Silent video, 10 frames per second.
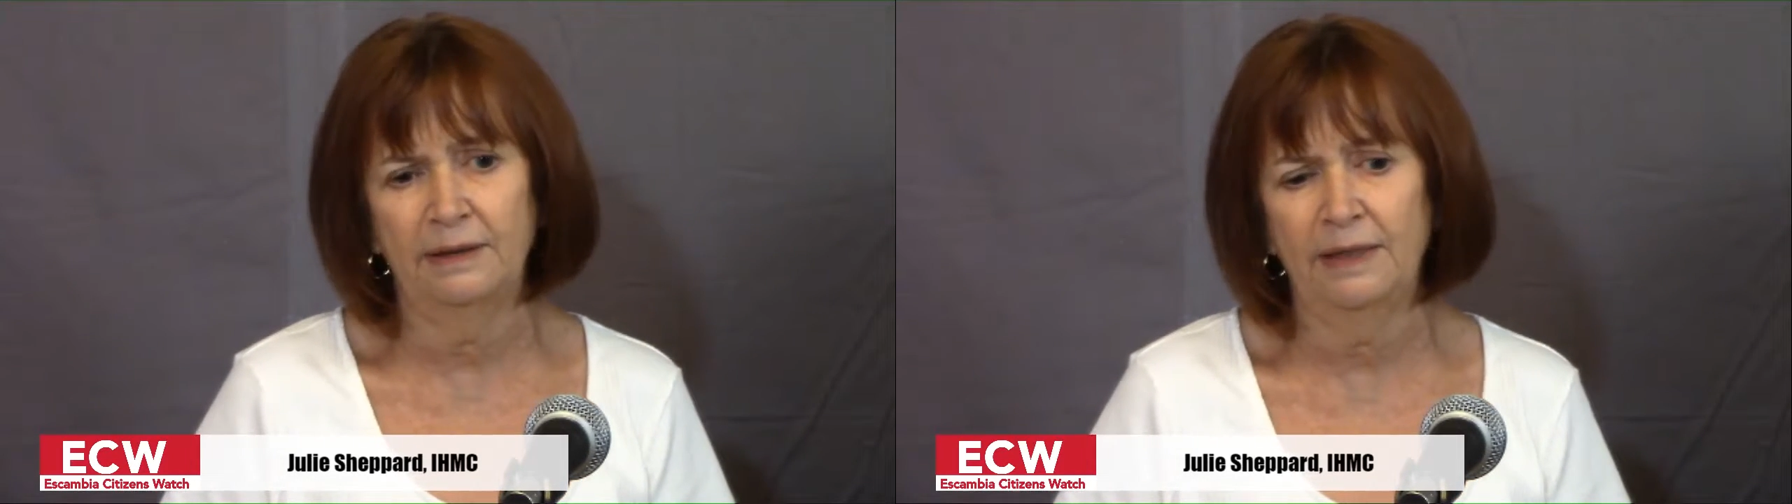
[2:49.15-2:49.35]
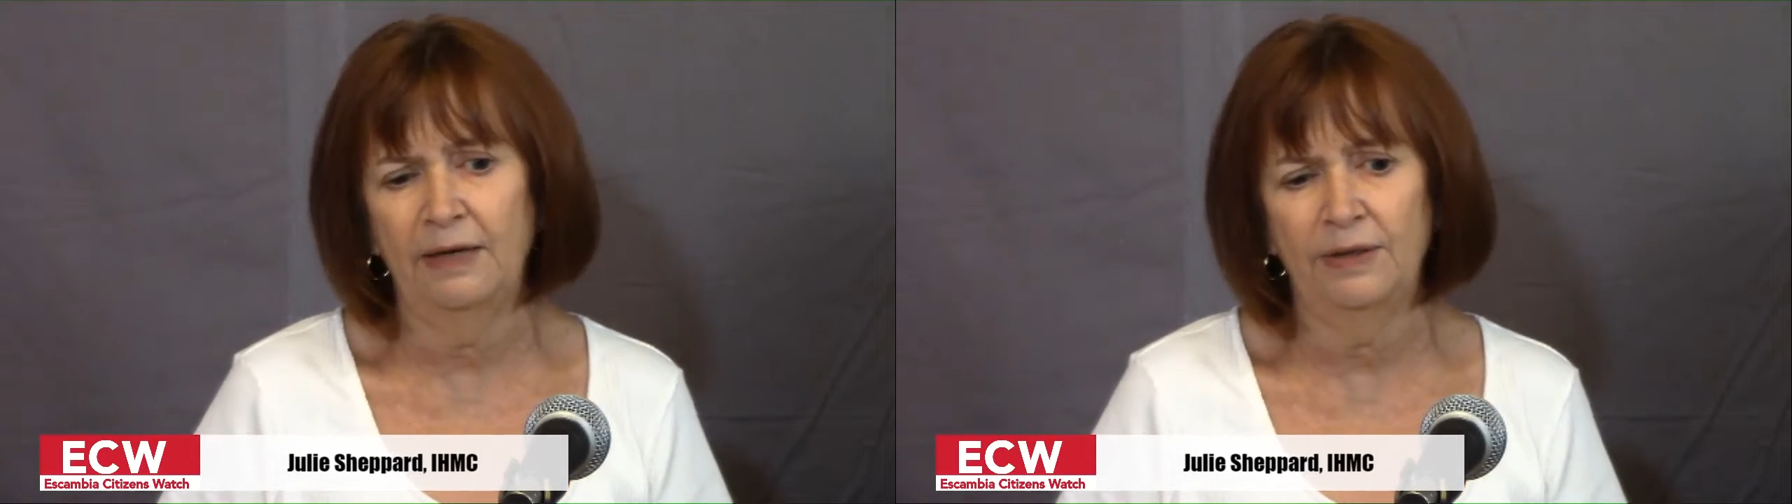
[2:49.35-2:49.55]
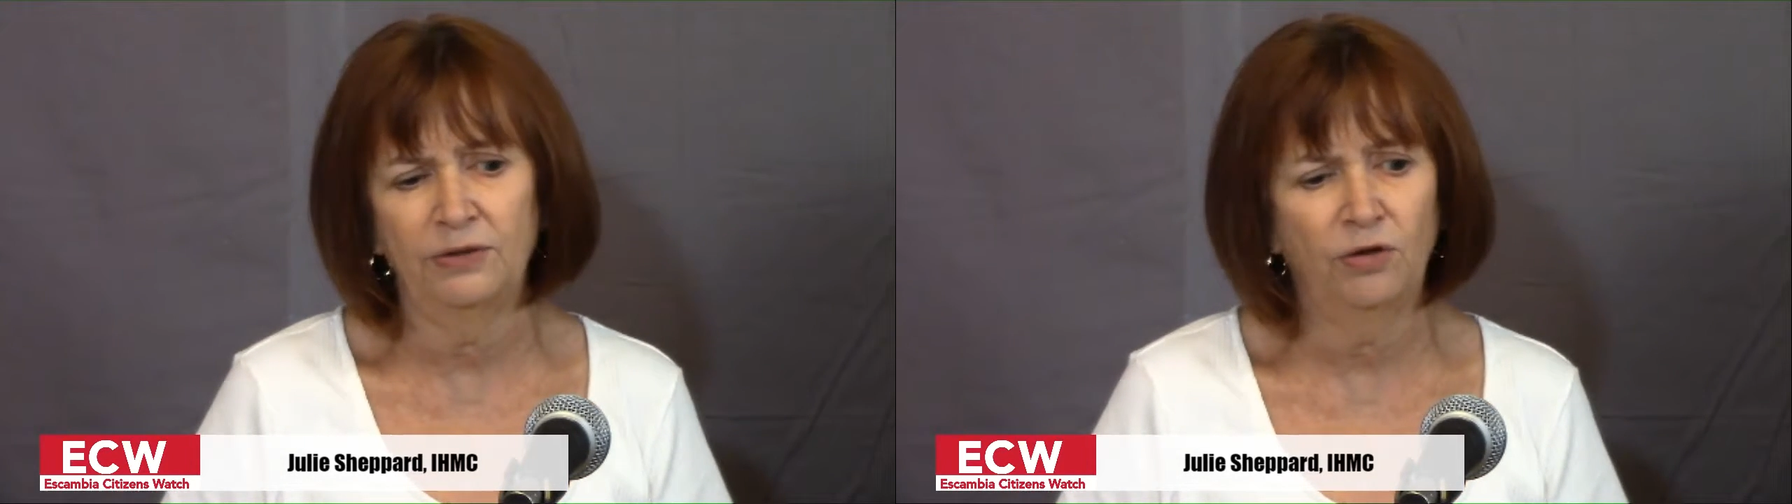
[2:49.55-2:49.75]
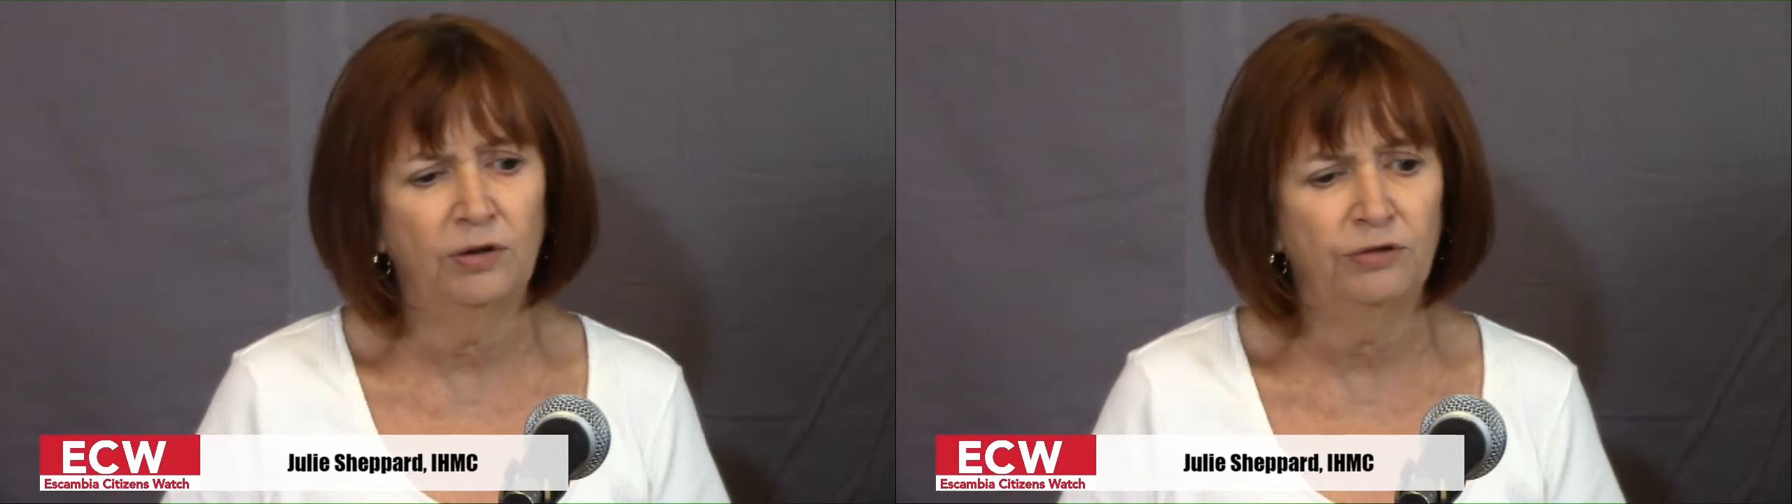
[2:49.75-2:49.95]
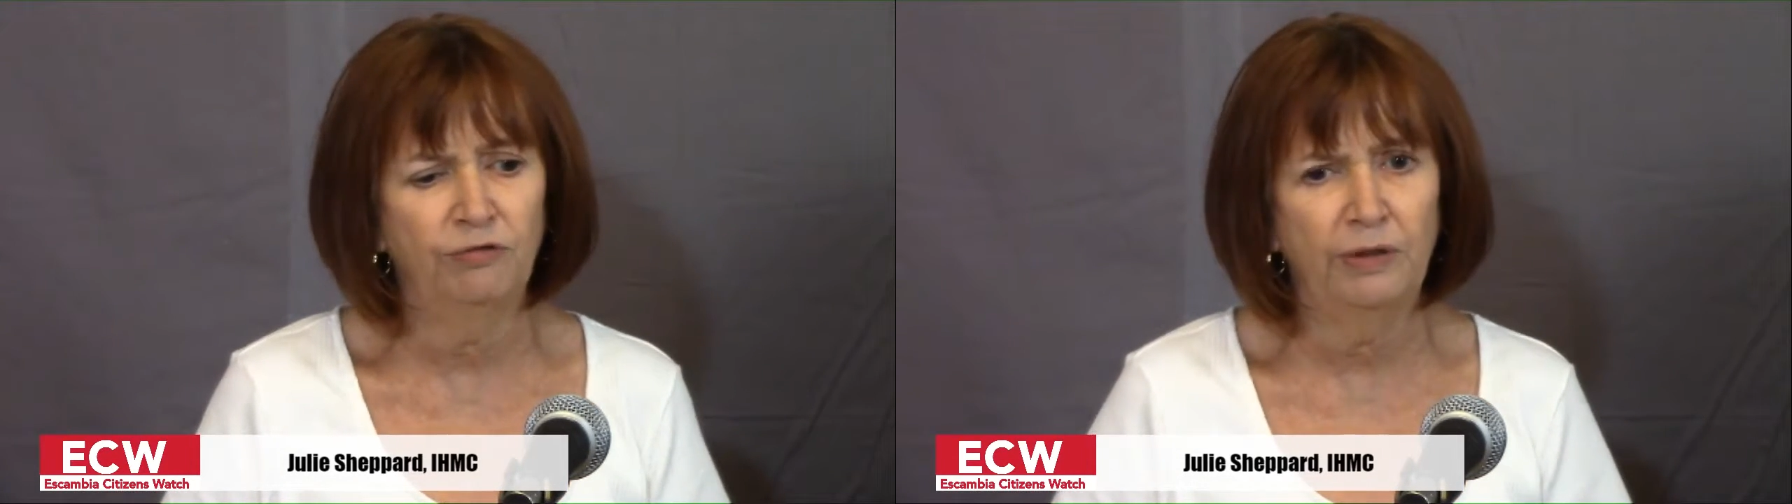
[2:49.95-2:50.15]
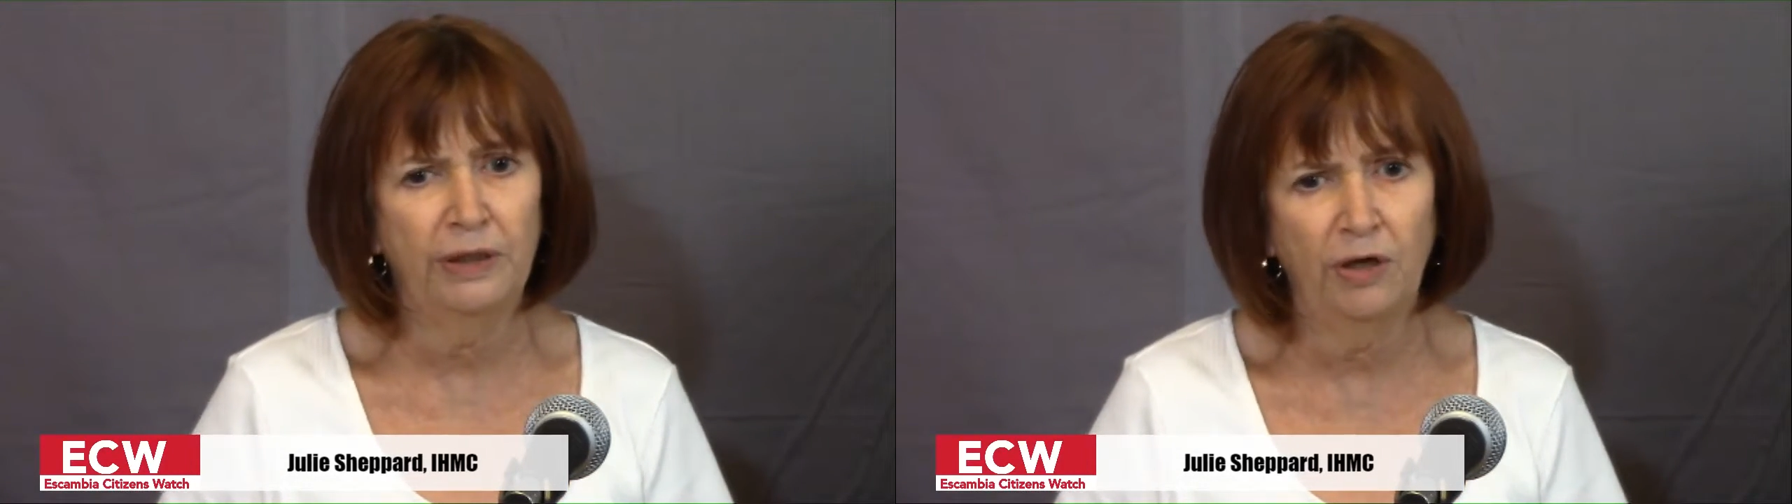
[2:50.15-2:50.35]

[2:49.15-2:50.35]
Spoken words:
It allowed us all to really